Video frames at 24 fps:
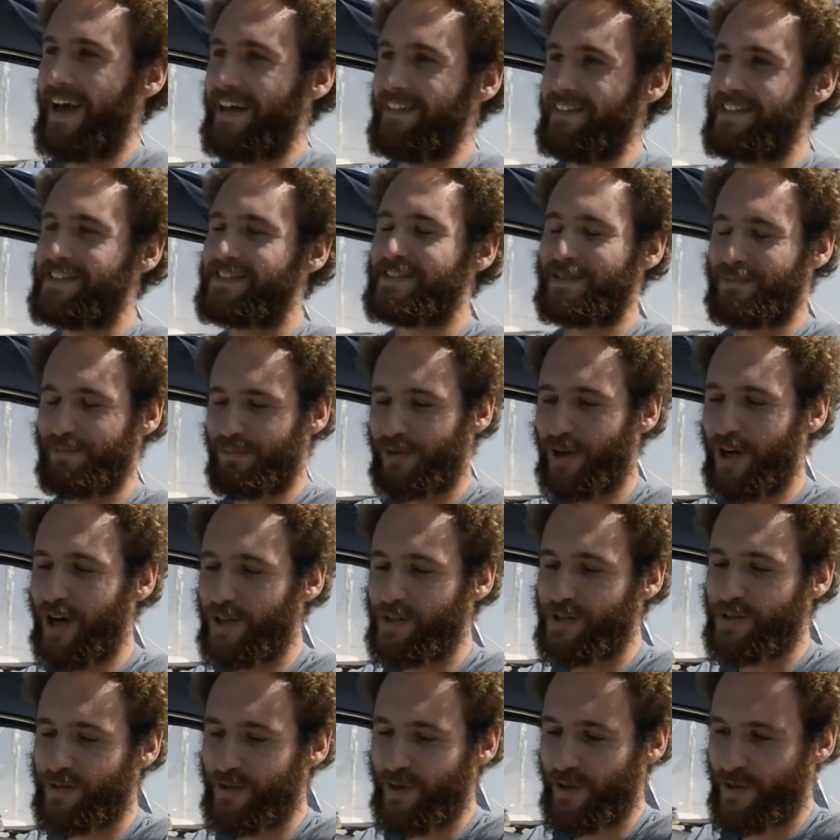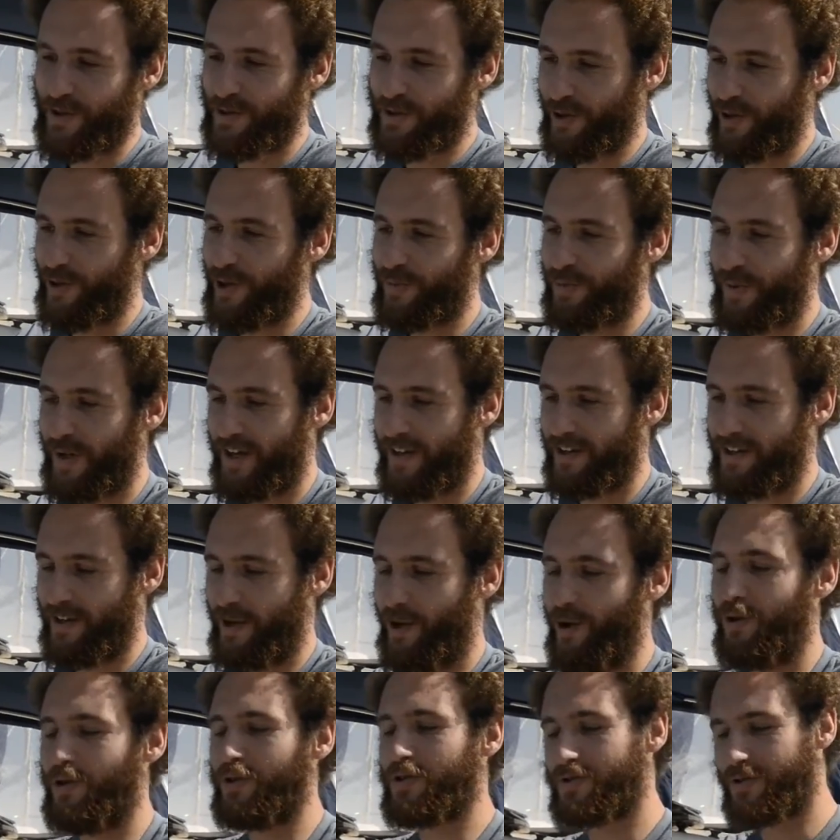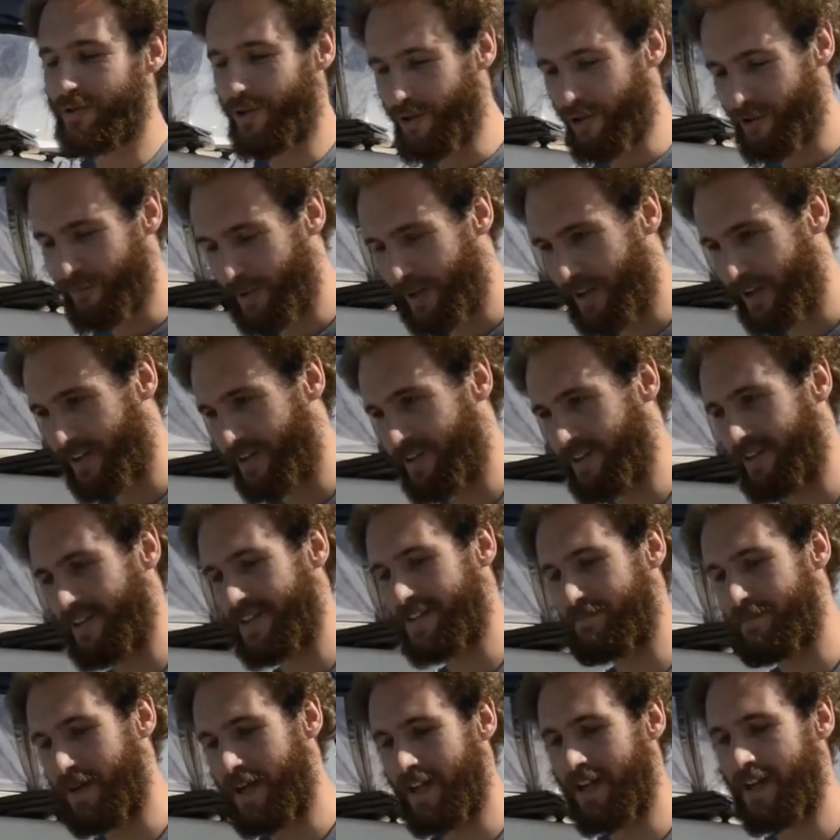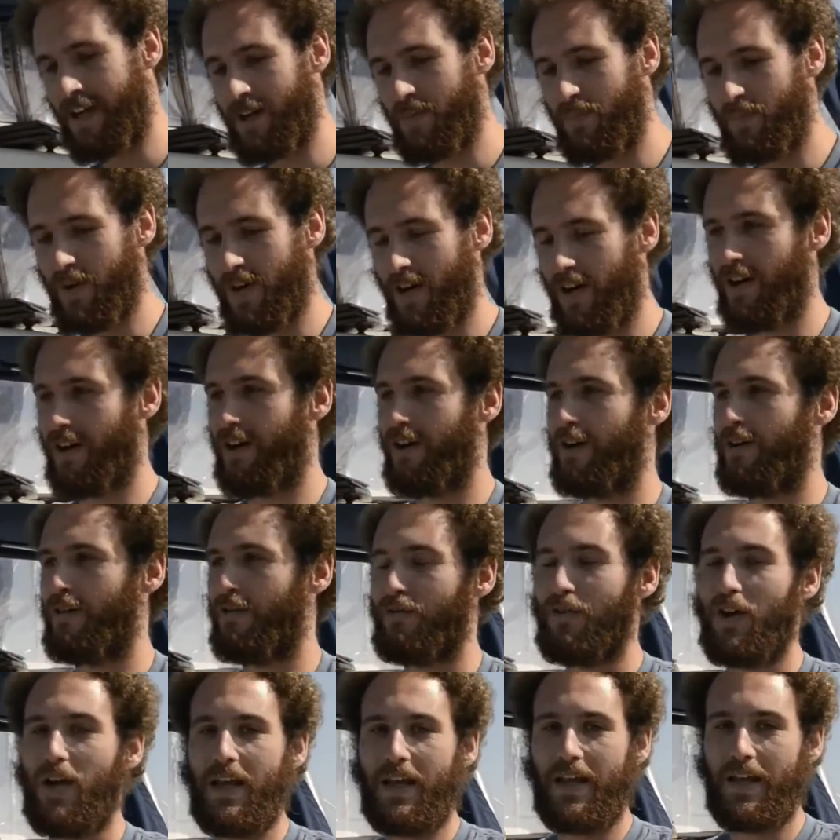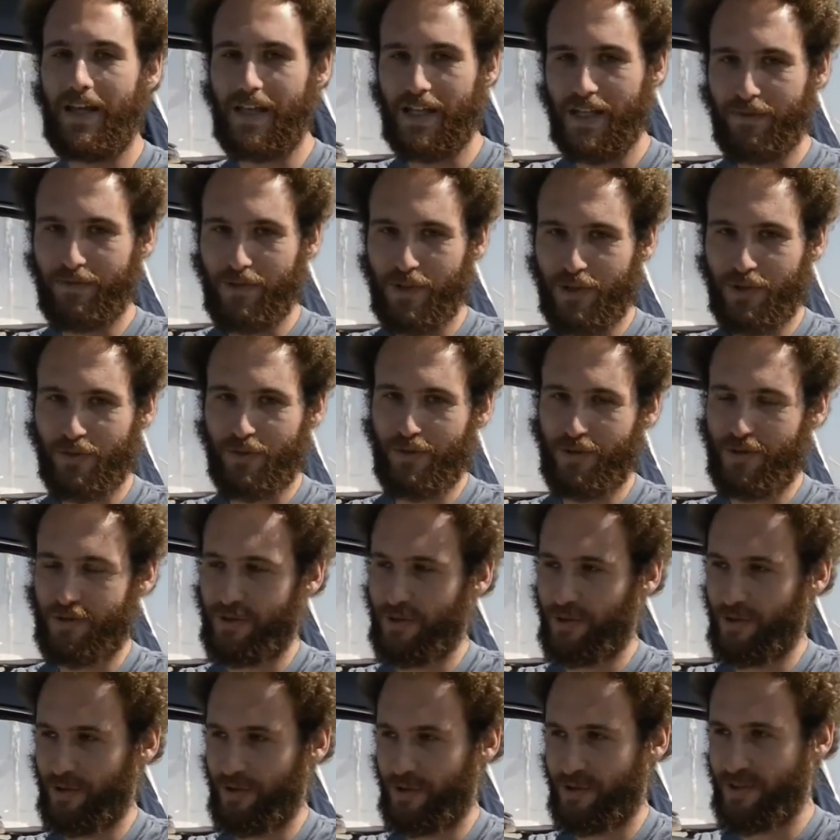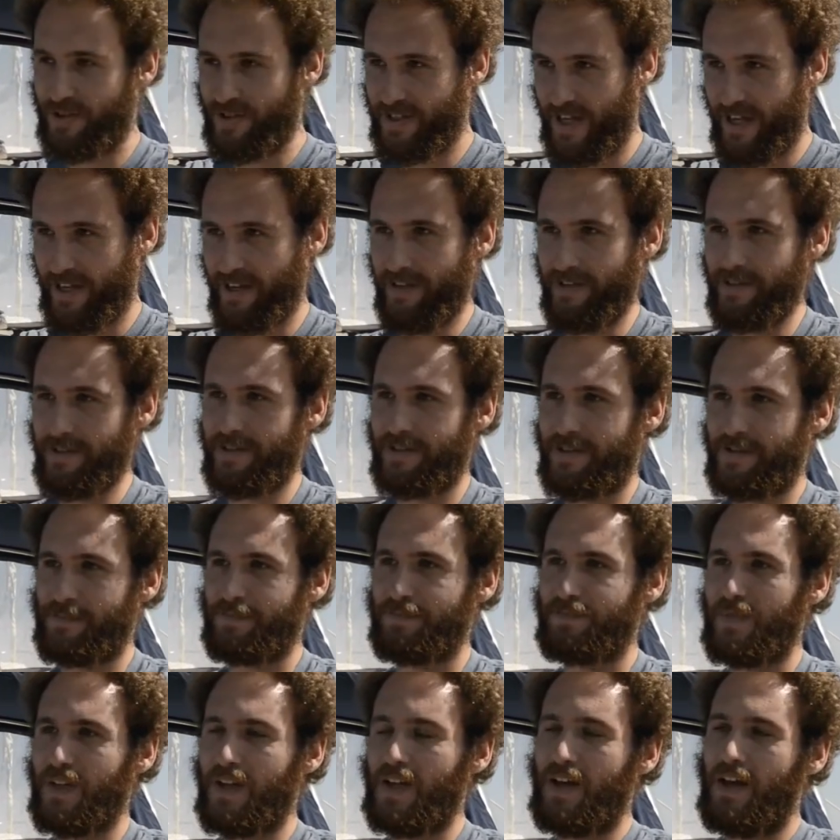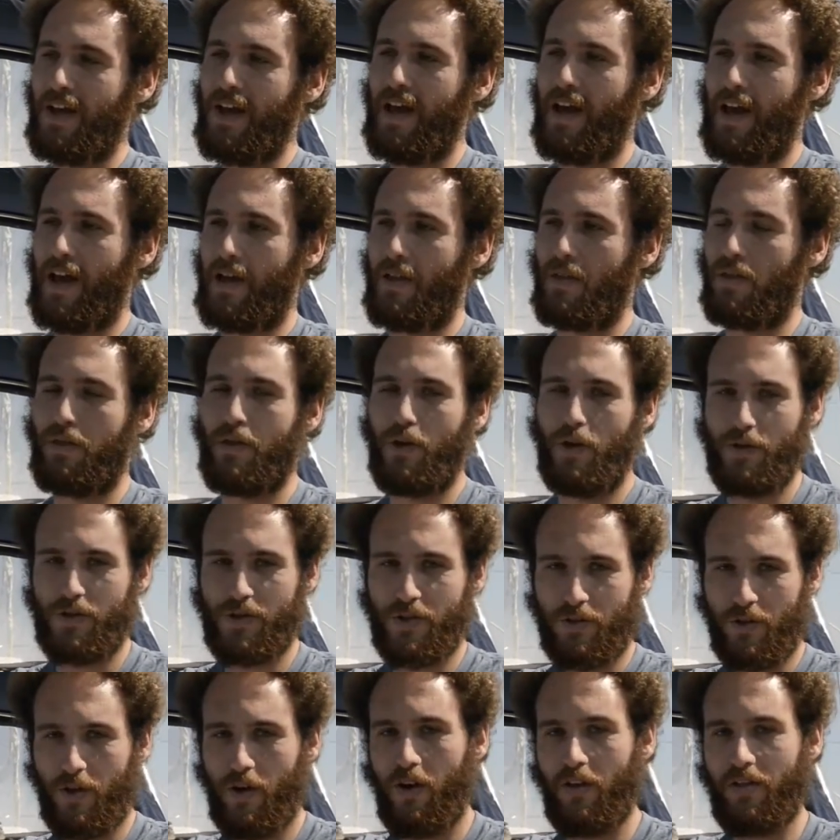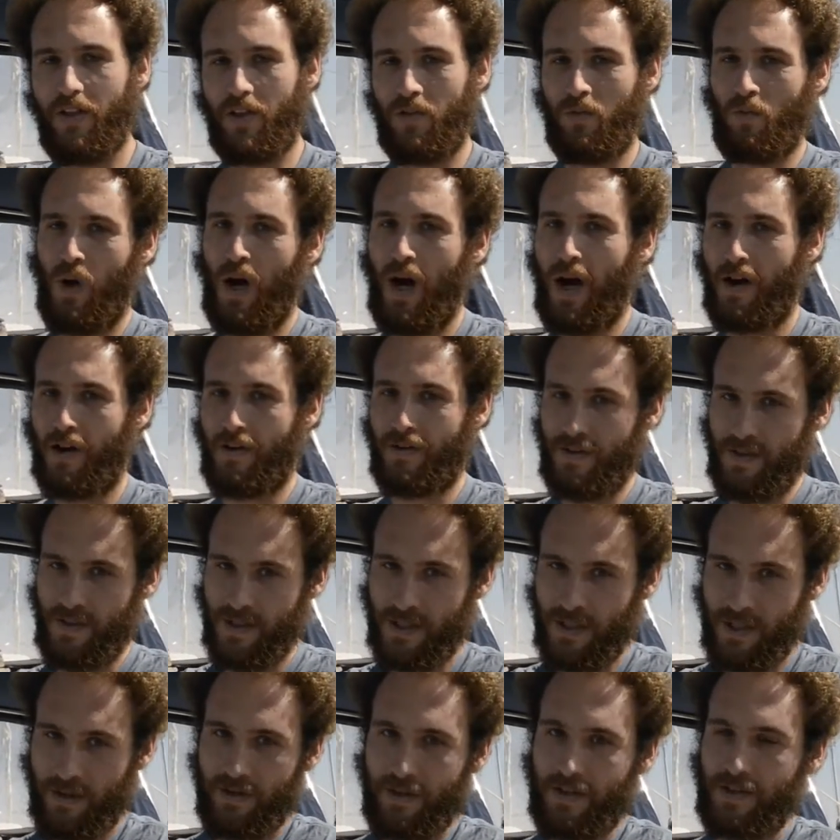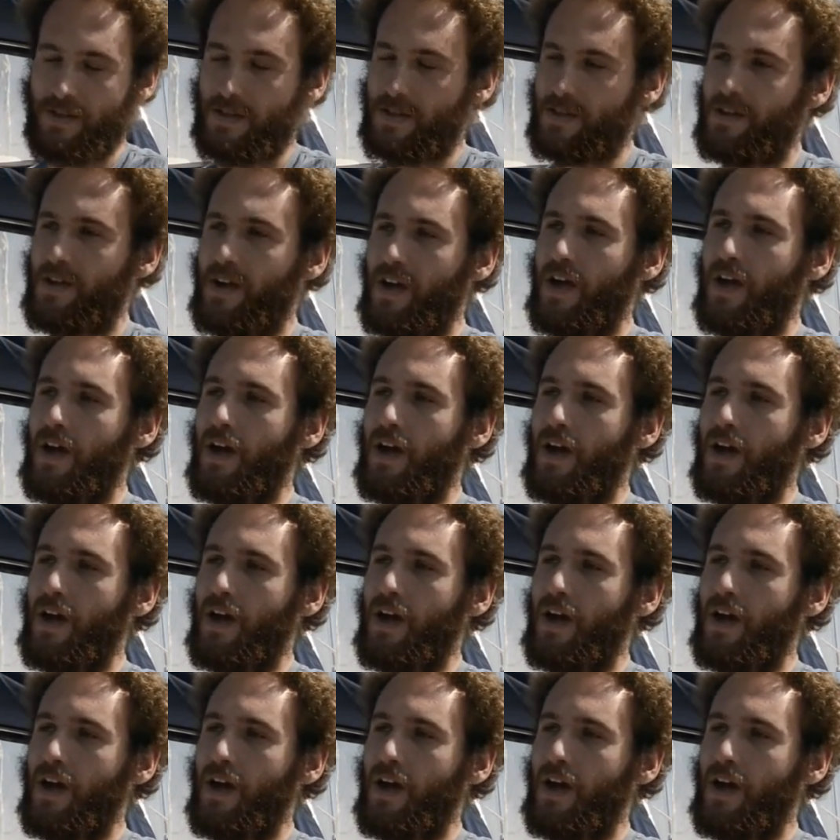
at least in broad strokes, a whole solar panel is made up of individual solar cells, and those are all then wired in series.